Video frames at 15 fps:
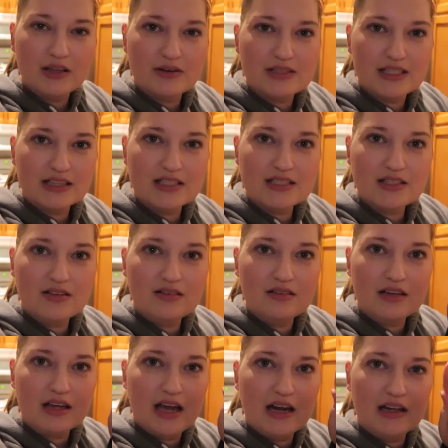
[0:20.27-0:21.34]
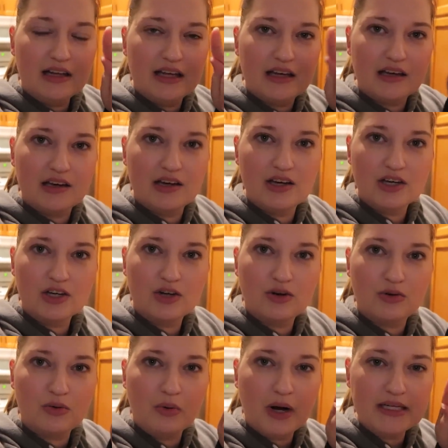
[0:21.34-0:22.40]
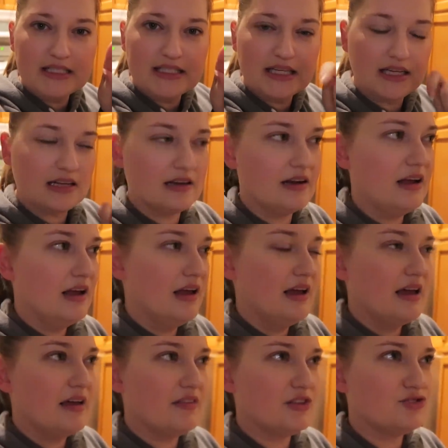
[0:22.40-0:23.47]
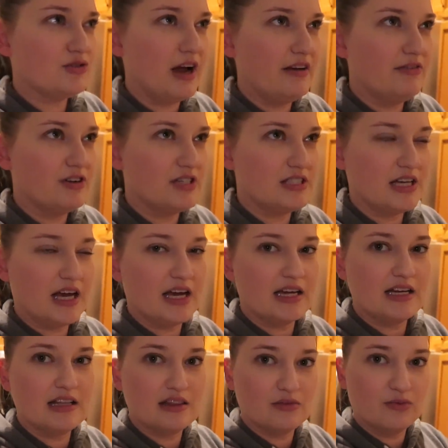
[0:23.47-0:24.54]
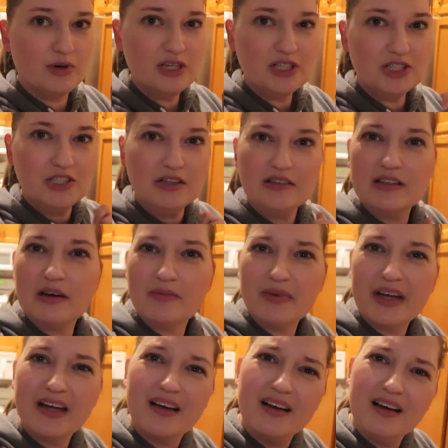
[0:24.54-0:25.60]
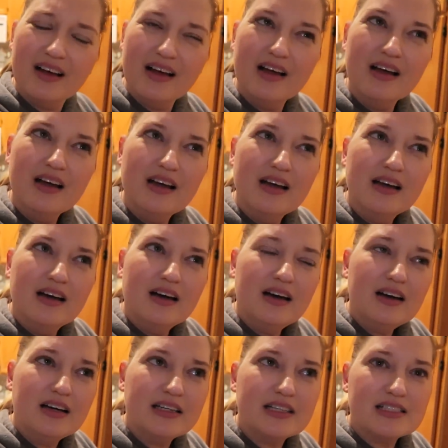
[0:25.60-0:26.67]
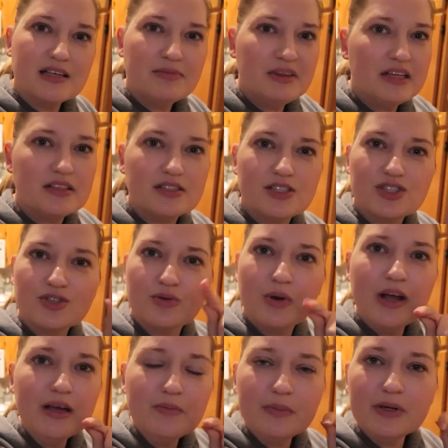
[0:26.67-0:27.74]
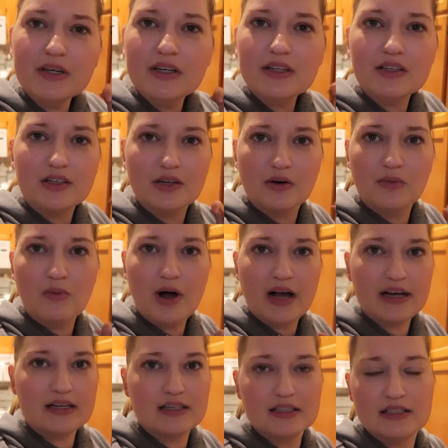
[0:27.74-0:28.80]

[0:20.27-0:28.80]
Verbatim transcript: There's like this little kind of like crescent and the driver's side in the windshield and I'm like, huh, did something scrape it or what?